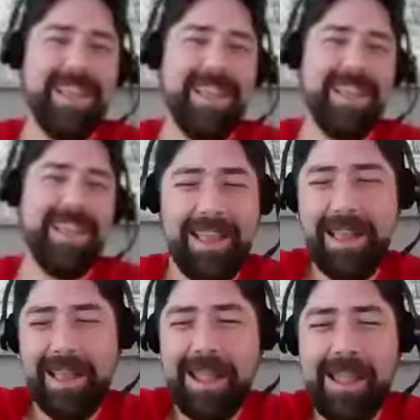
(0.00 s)
Um,
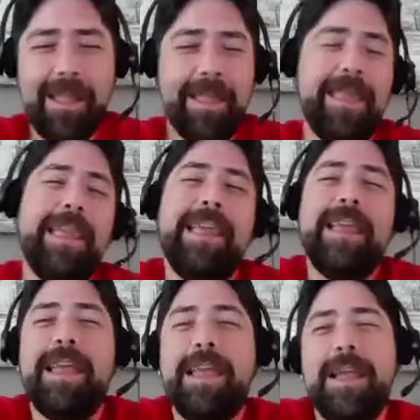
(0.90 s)
so
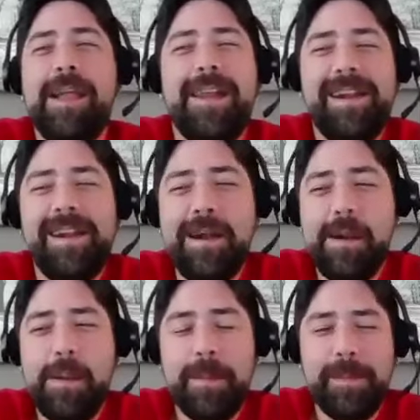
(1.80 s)
then I